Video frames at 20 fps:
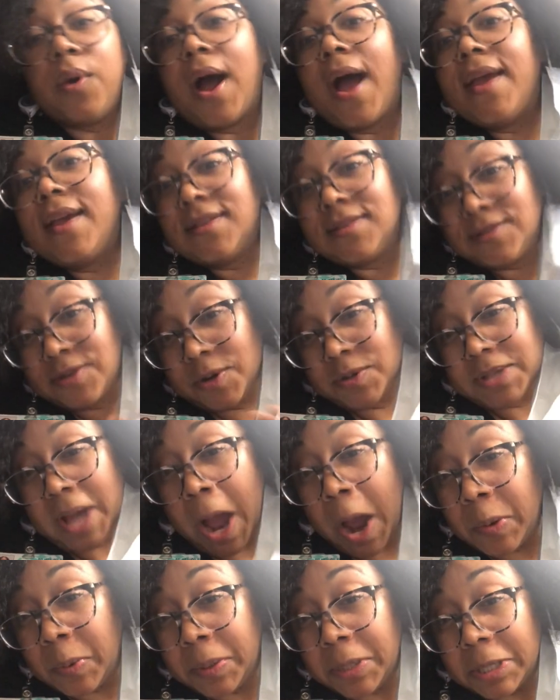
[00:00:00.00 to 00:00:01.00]
a nurse,
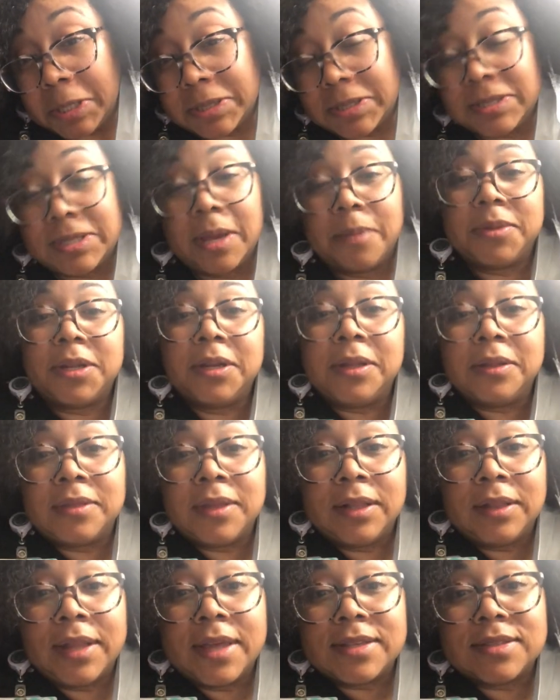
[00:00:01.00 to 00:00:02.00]
I wouldn't accept
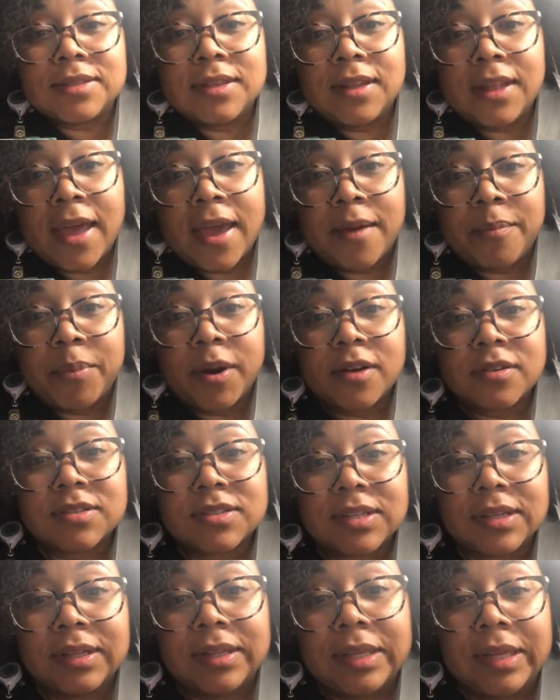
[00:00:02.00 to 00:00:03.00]
anything less than that
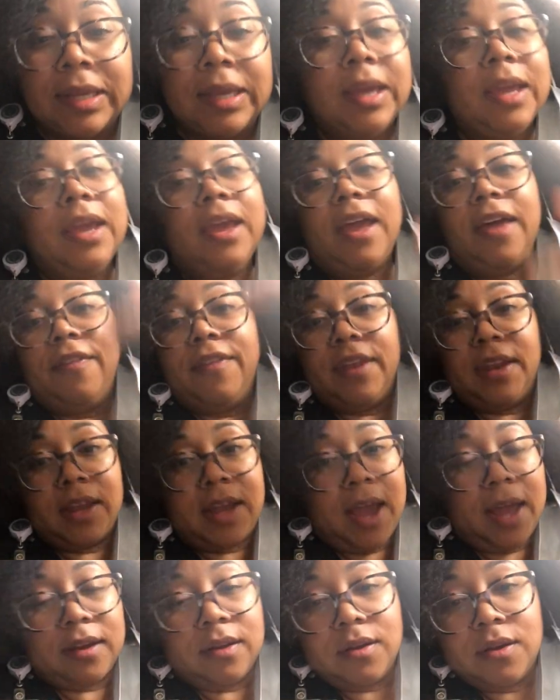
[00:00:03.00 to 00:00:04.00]
personally, and then it
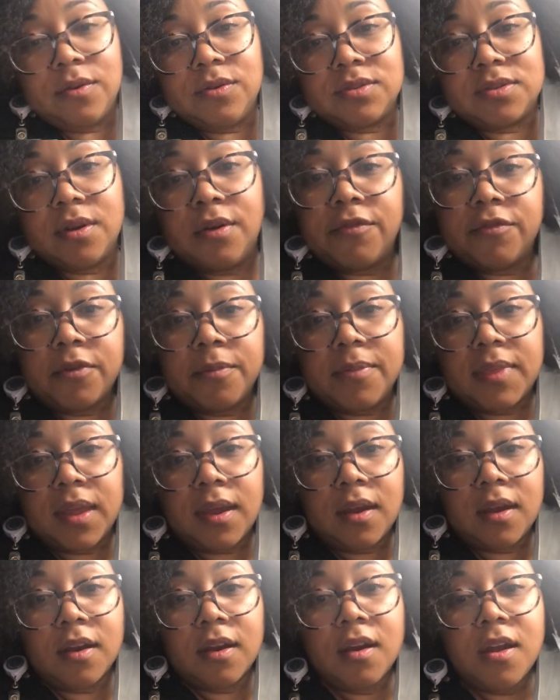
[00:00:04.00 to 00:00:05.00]
kind of goes up from
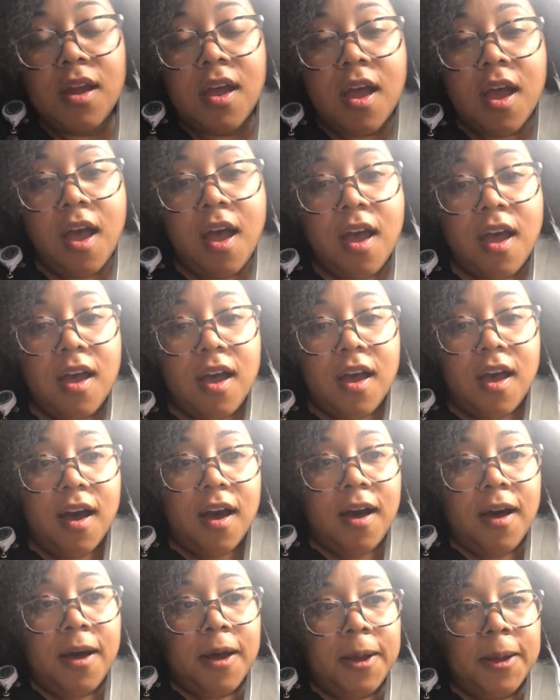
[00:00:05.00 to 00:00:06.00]
there.
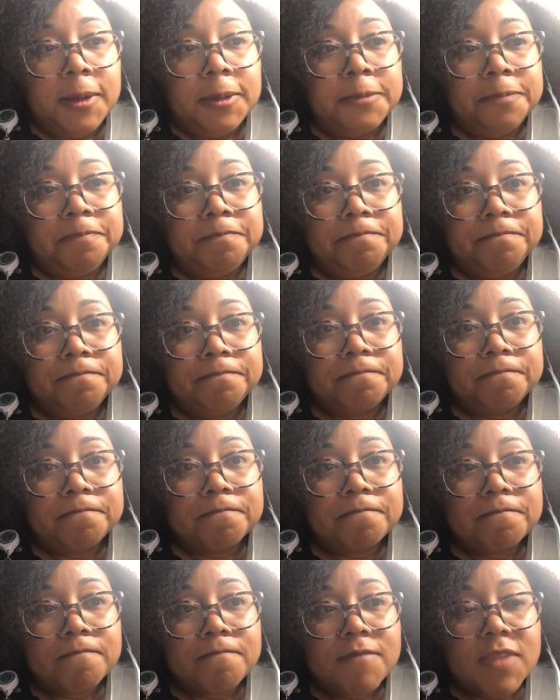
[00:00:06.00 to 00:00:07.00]

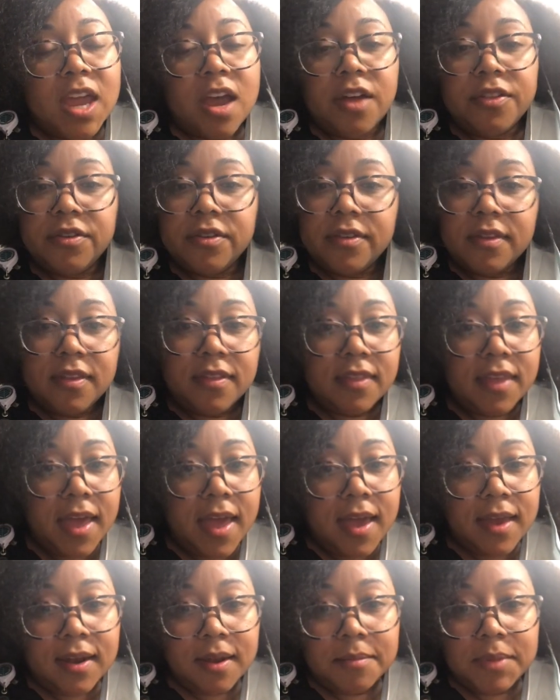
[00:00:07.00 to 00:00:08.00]
Other than
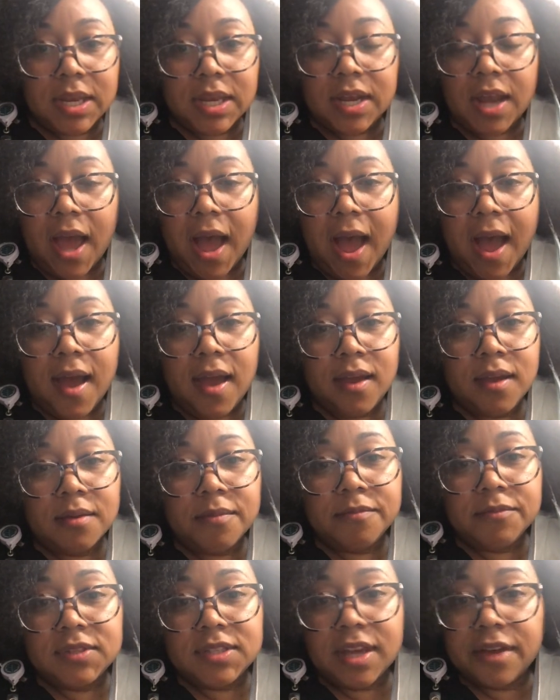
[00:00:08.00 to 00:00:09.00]
that, I mean, I
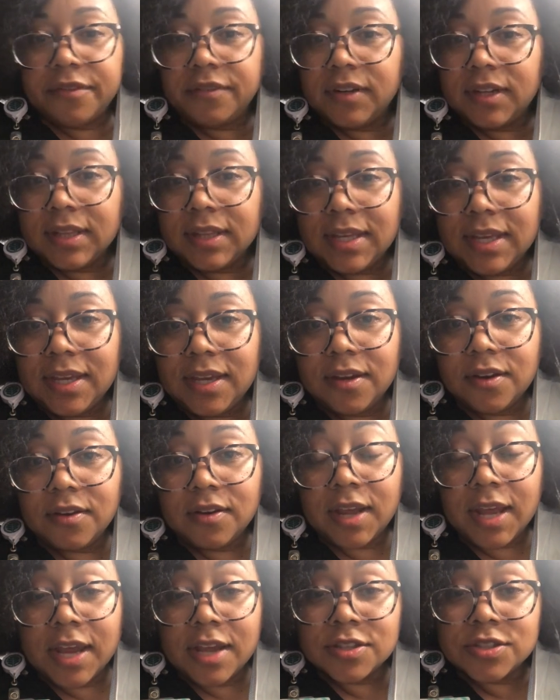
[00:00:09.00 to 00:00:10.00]
am definitely here
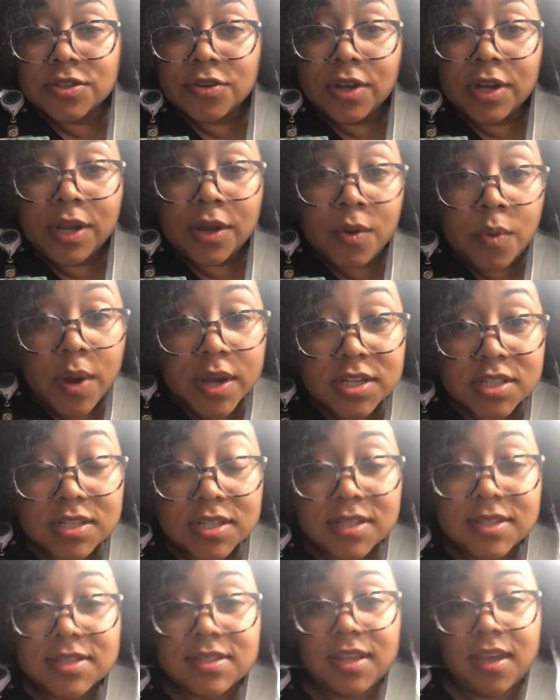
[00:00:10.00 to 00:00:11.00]
to answer any
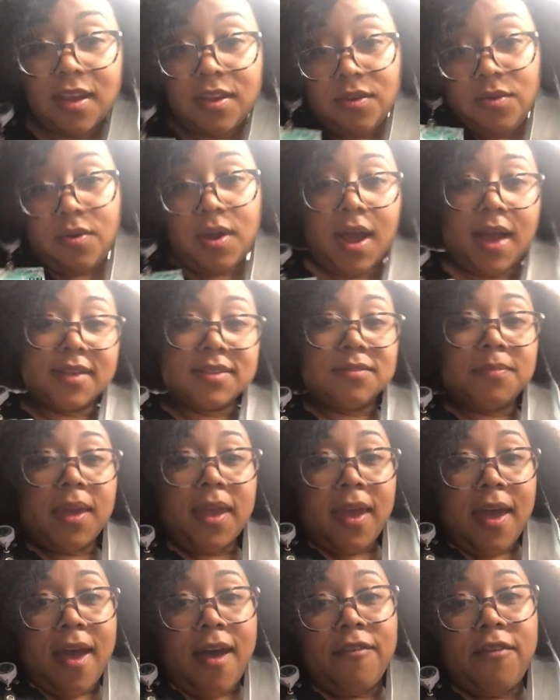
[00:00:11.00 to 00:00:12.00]
questions that you guys may
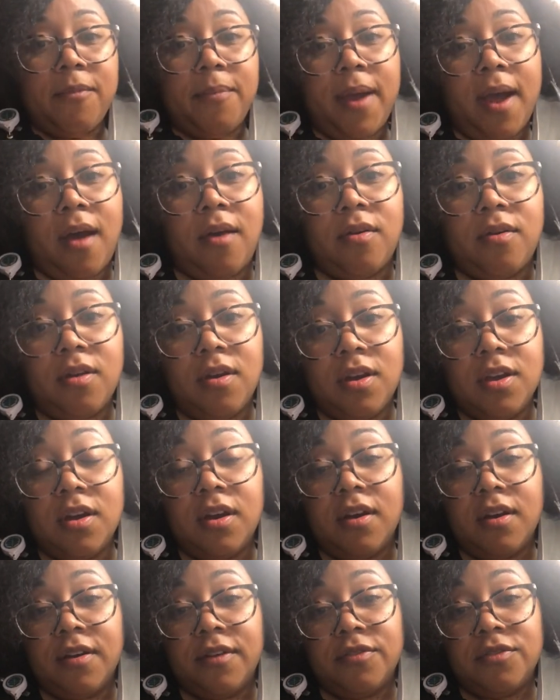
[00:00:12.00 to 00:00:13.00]
have about
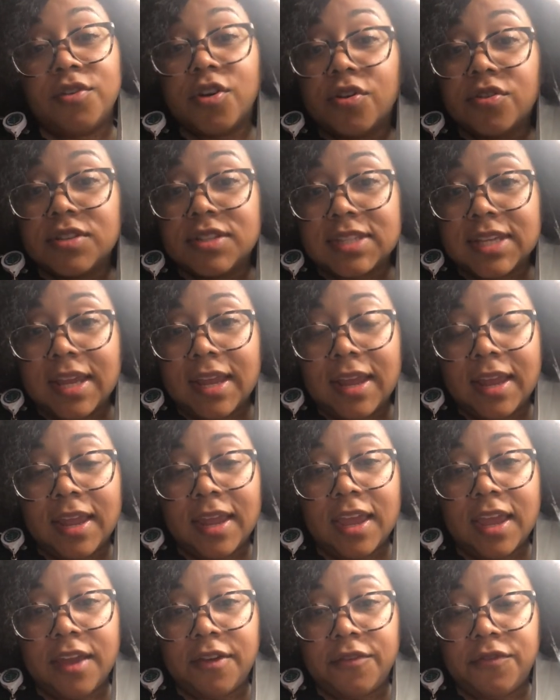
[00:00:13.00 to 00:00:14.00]

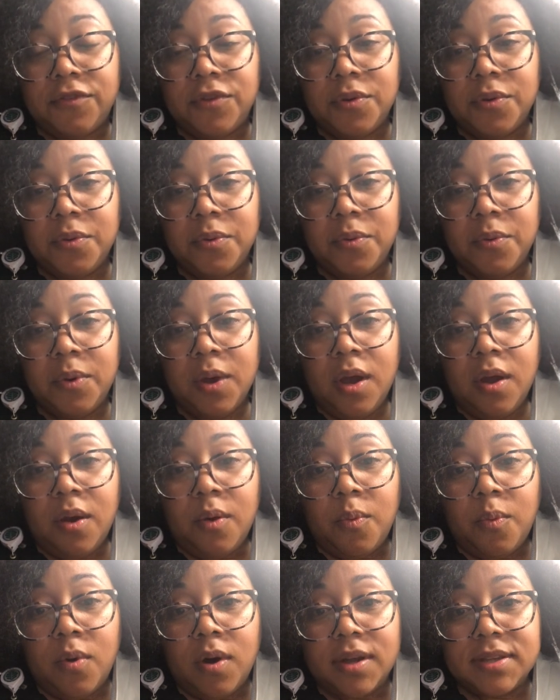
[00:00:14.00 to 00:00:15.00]
nursing. If you
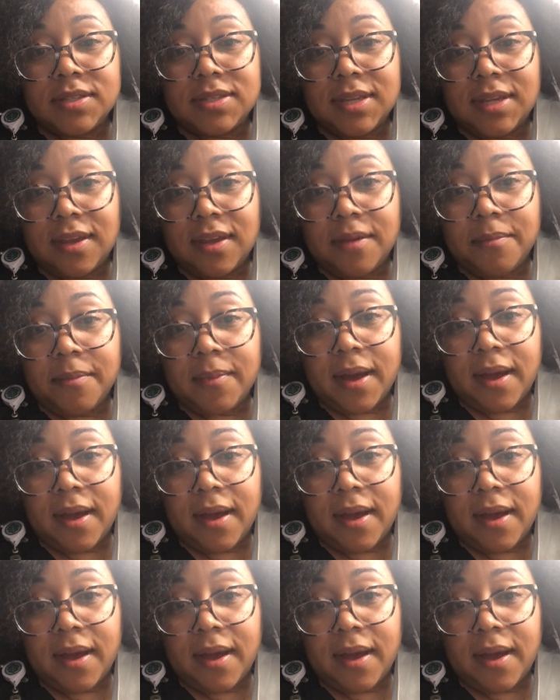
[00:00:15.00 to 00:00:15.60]
want to get